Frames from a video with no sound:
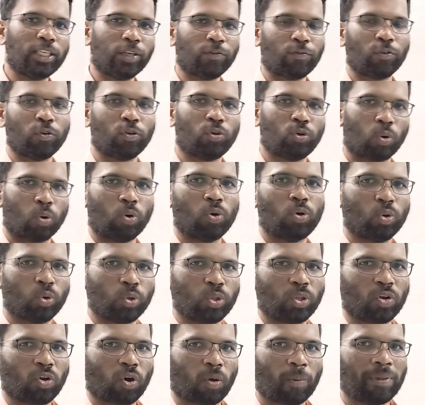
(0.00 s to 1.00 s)
If you don't know
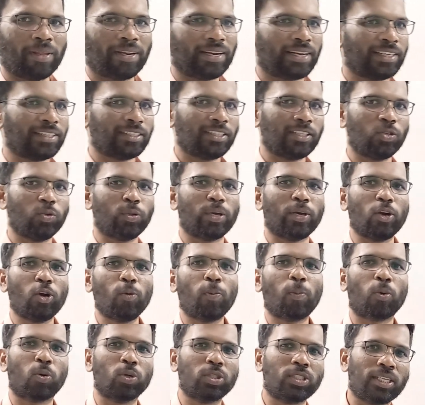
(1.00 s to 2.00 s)
the nomenclature, you
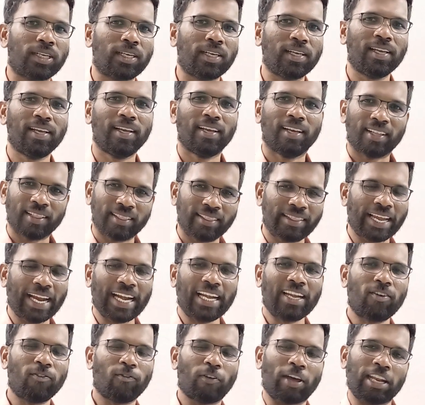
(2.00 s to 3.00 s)
cannot proceed
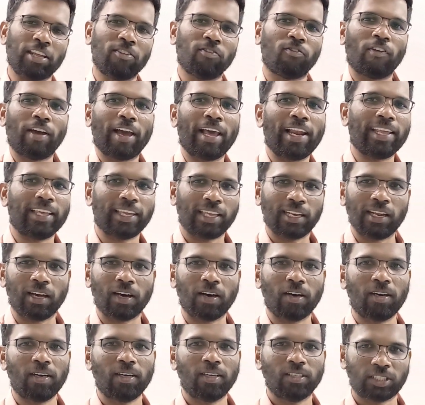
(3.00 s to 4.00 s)
that very well in
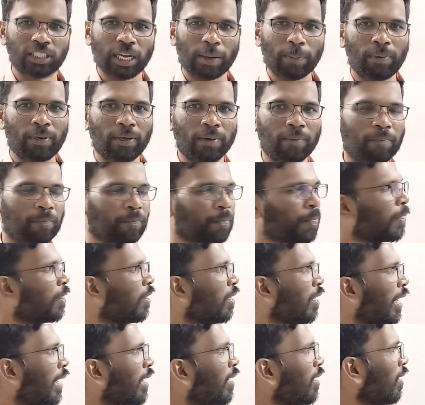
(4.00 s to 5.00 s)
a chapter,
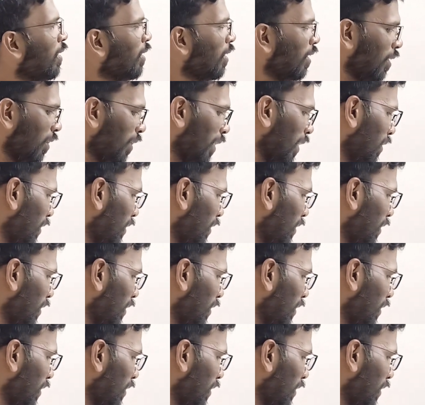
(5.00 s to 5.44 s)
right?